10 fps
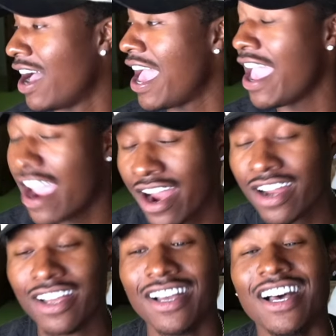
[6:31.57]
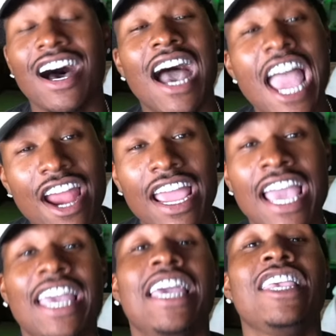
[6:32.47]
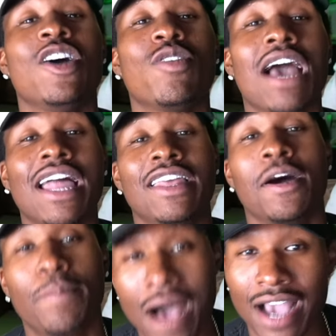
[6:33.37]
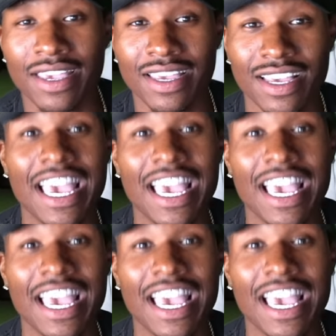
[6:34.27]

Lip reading: an airhead in your goddamn pocket,